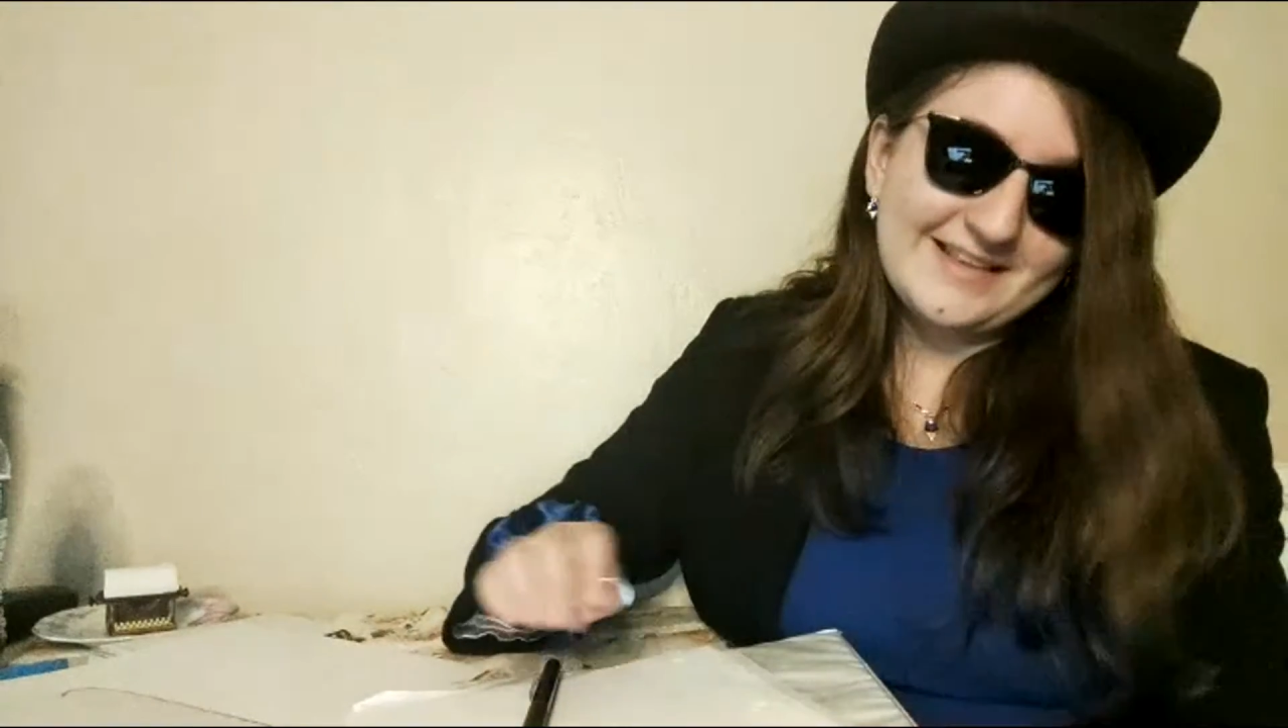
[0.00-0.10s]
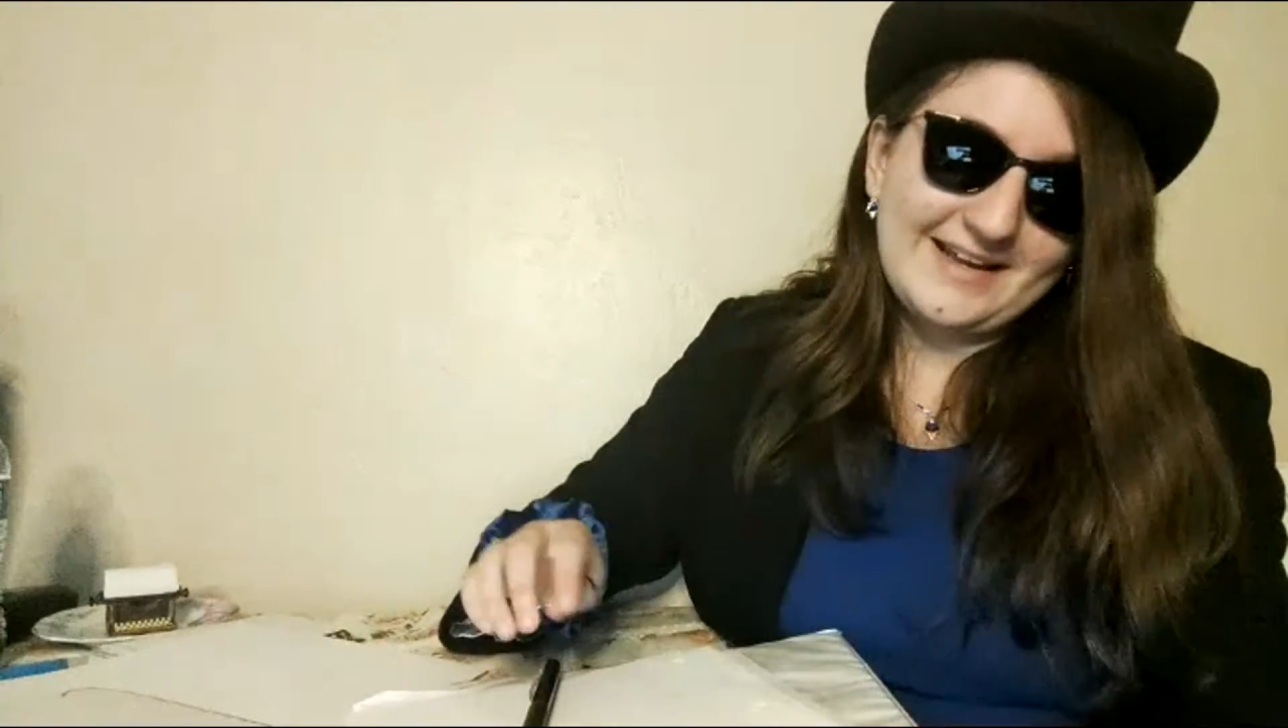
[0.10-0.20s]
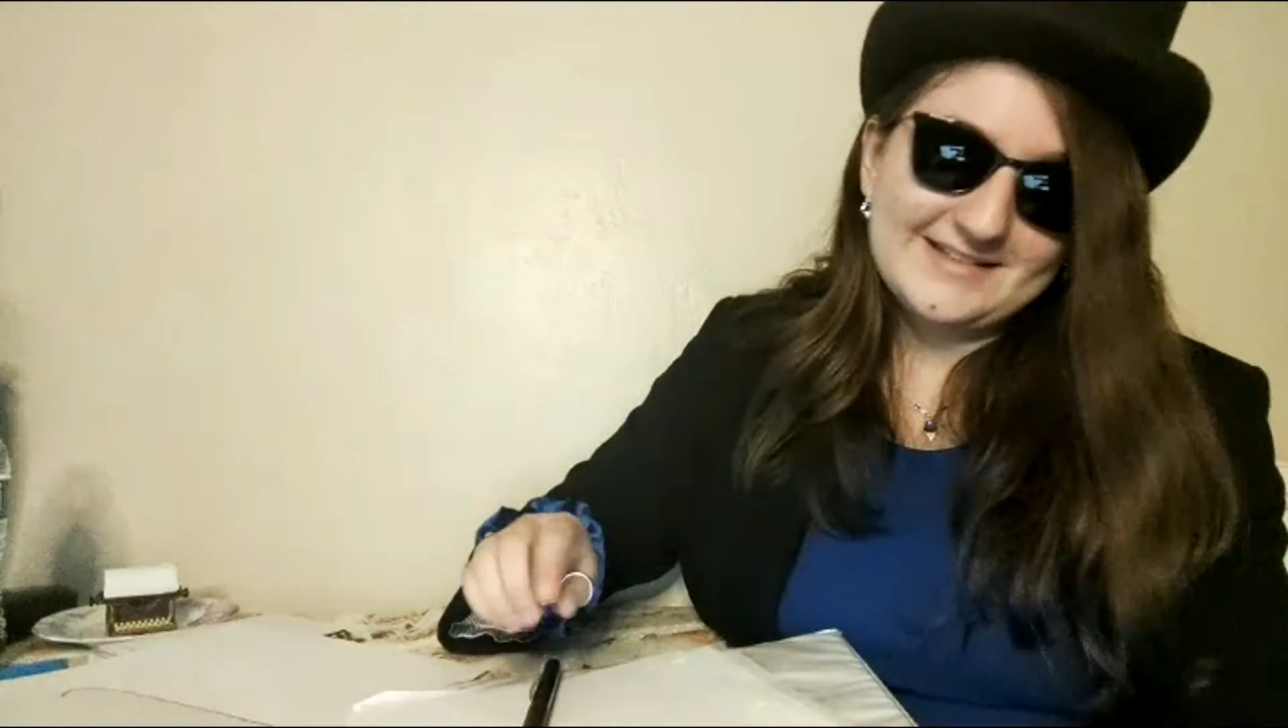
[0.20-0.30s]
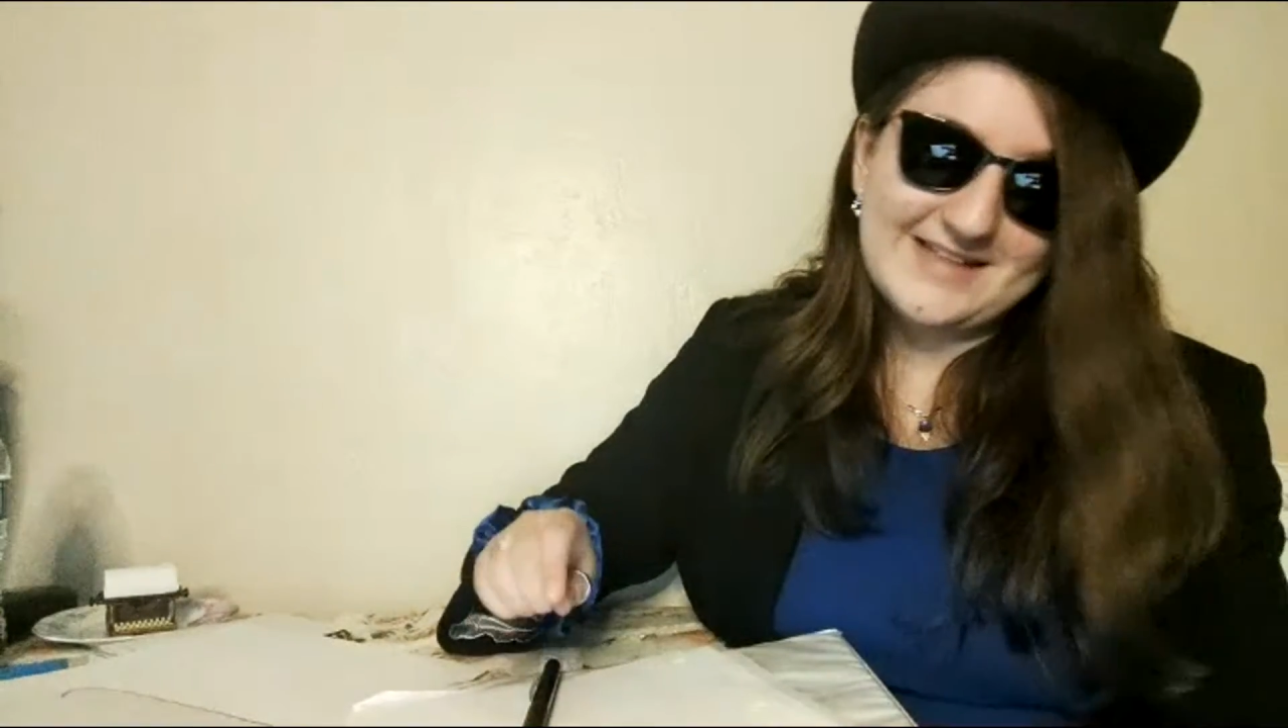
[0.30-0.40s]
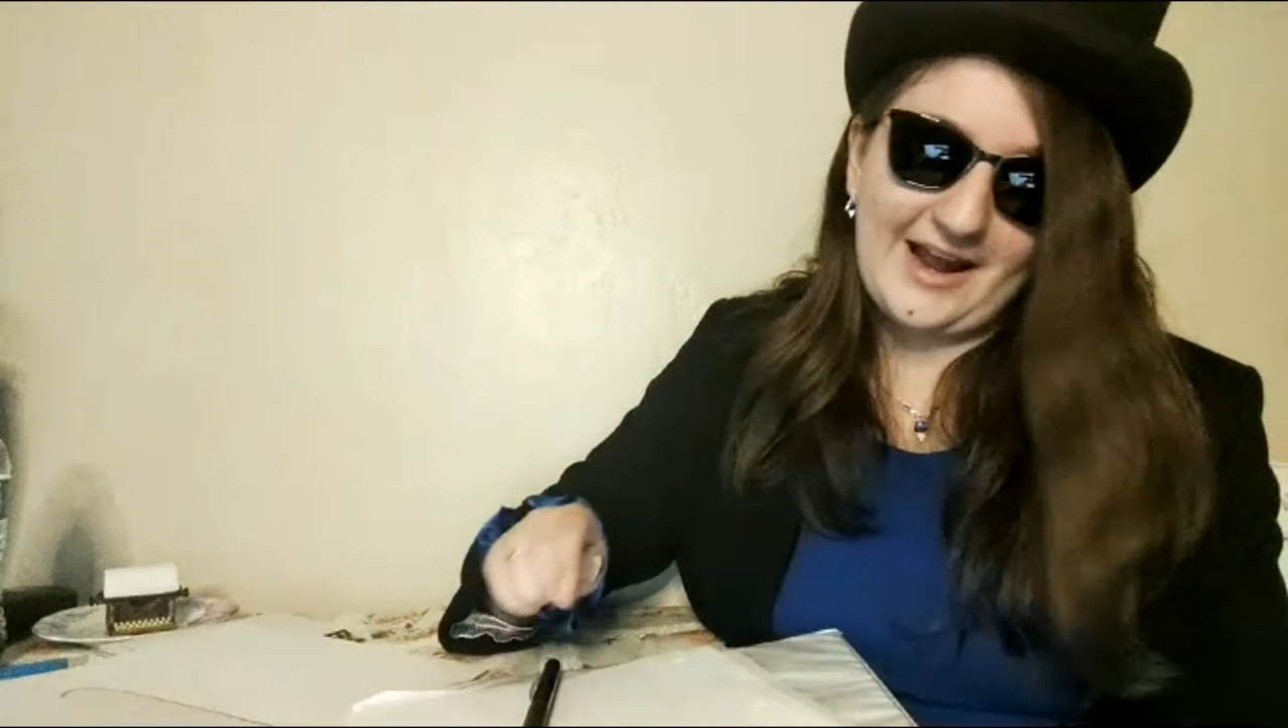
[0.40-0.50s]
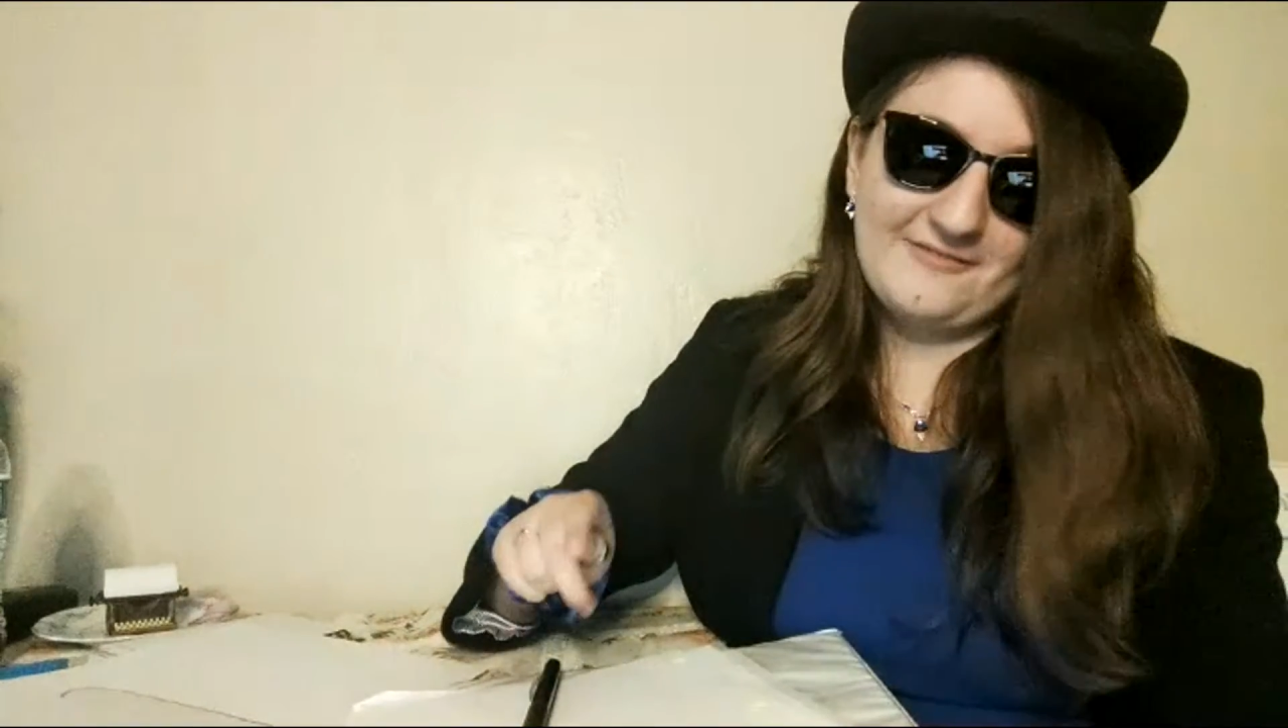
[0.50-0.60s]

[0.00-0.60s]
things